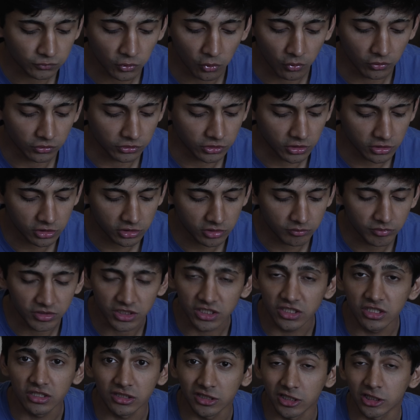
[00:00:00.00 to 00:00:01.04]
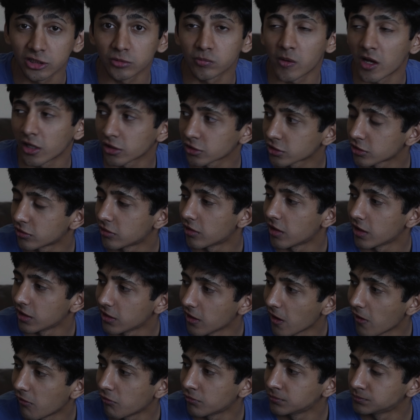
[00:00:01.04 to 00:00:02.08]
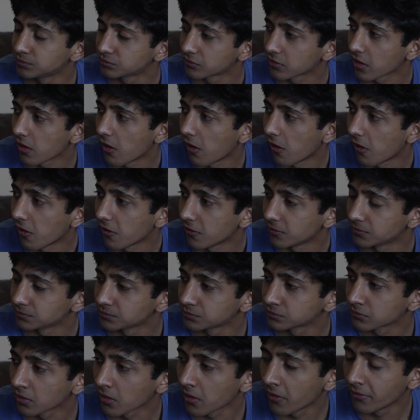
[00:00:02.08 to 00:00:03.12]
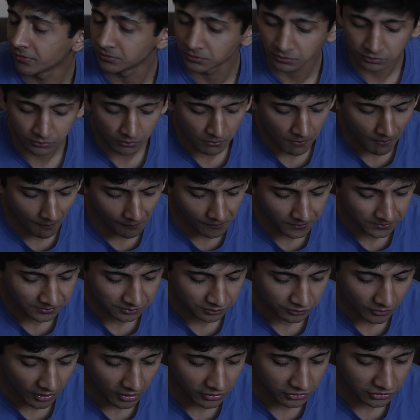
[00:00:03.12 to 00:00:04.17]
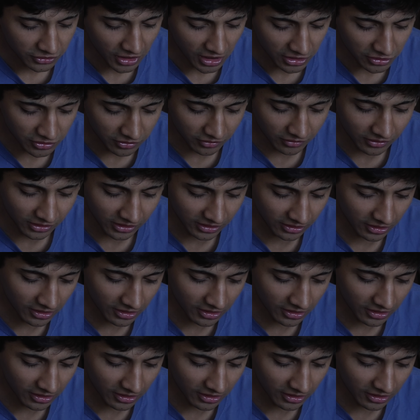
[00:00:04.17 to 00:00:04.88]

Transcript: We're just going to be eating this pasta right now. Um, it's actually really